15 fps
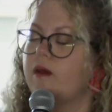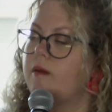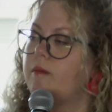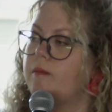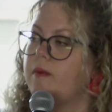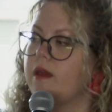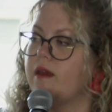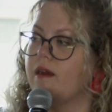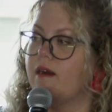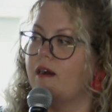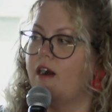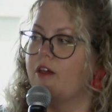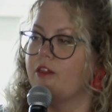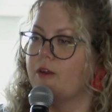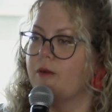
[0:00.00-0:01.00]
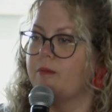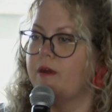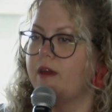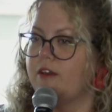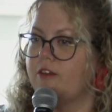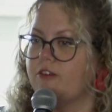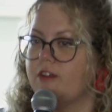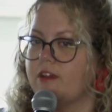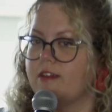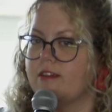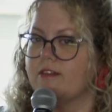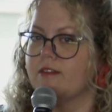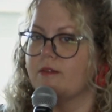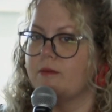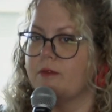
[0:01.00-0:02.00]
meet other
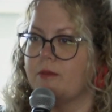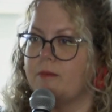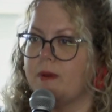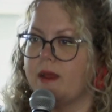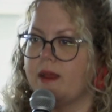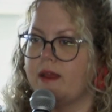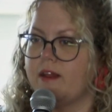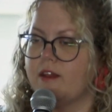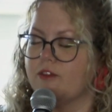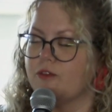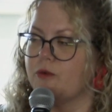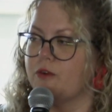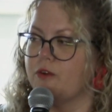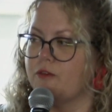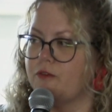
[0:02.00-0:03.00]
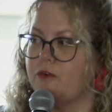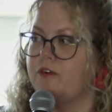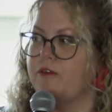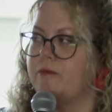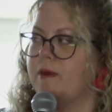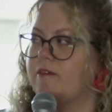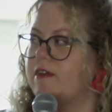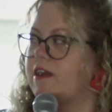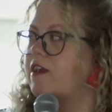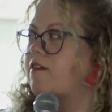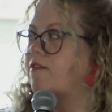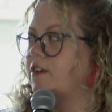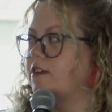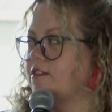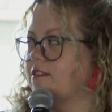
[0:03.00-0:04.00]
patients with my disorder for my very
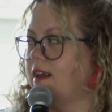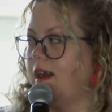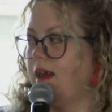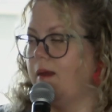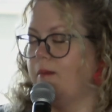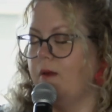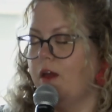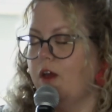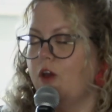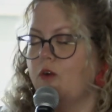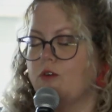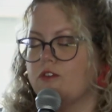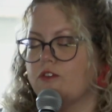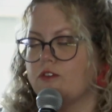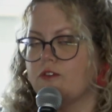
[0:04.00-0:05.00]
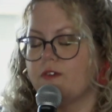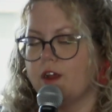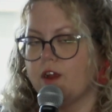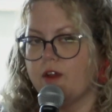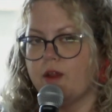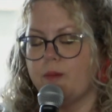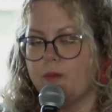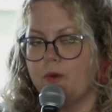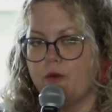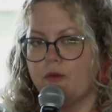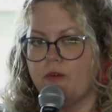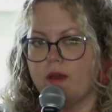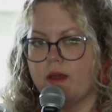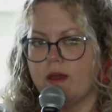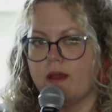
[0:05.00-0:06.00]
first time, which is very
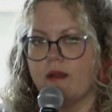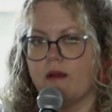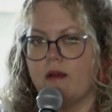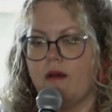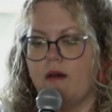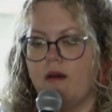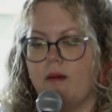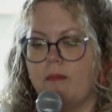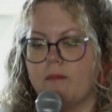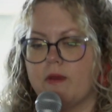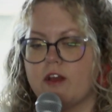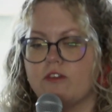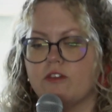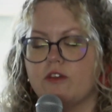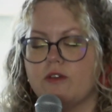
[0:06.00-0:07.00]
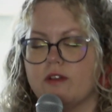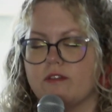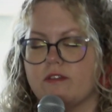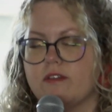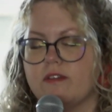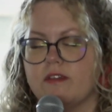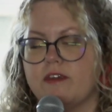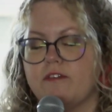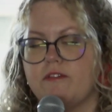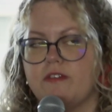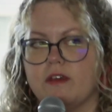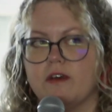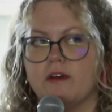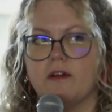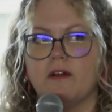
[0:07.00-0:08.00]
moving because you instantly
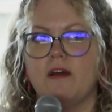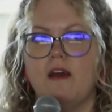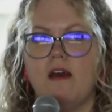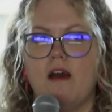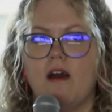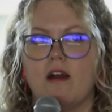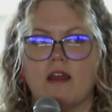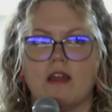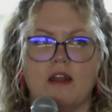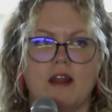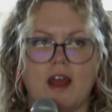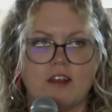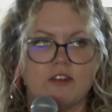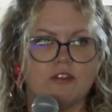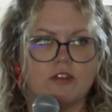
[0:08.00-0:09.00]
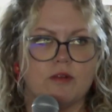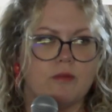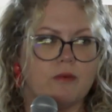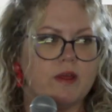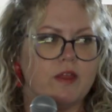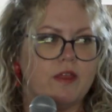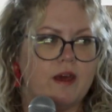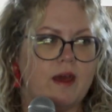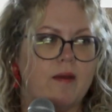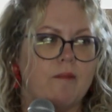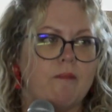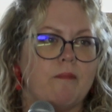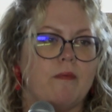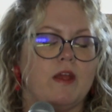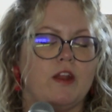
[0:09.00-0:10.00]
feel a connection with
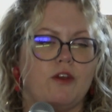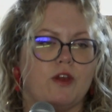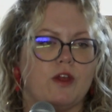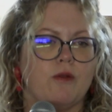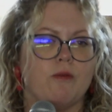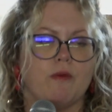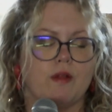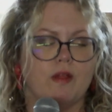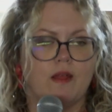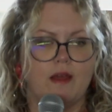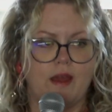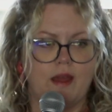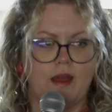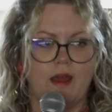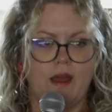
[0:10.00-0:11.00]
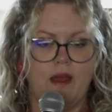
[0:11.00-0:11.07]
them and you can relate.